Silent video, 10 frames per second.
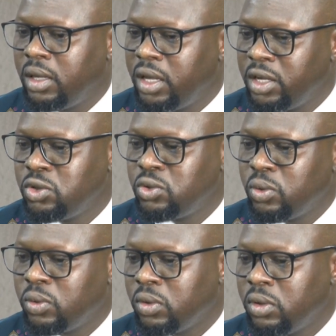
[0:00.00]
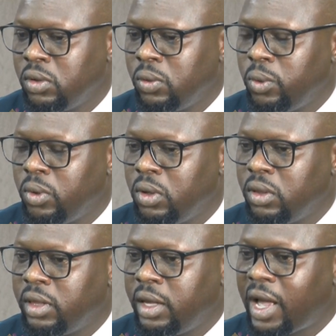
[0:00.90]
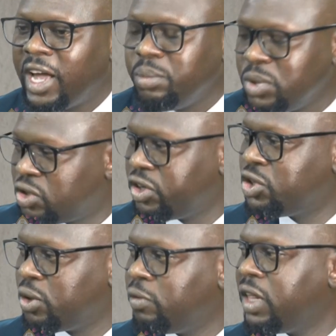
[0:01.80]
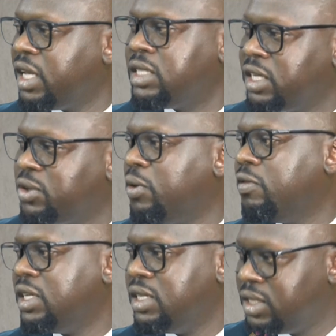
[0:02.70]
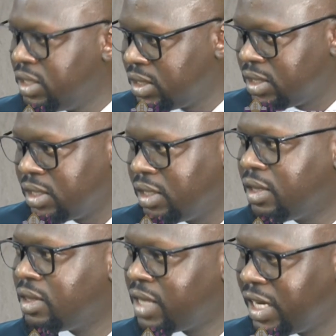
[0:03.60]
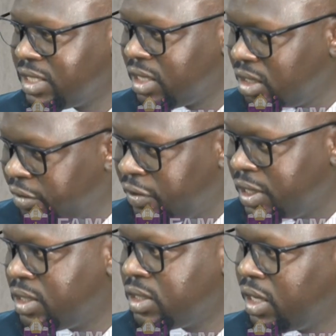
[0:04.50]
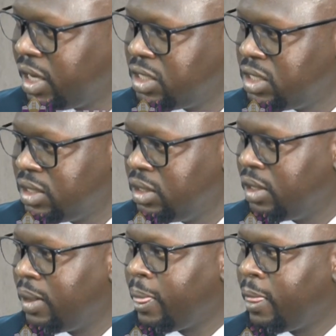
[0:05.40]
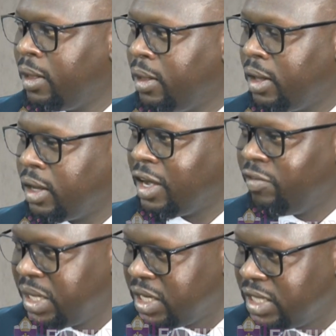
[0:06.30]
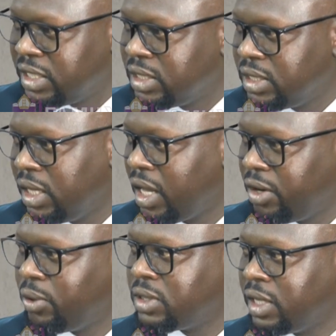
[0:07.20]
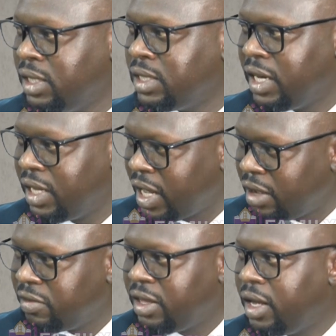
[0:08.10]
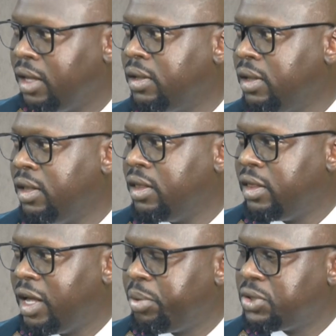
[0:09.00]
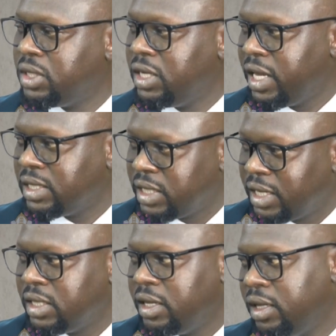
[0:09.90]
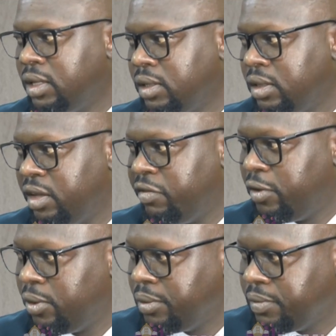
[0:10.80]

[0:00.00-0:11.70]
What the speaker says: into the administration of the estate of the deceased. Mm-hmm. That is a different entity. A government agency handles that, and they have their procedures that they follow.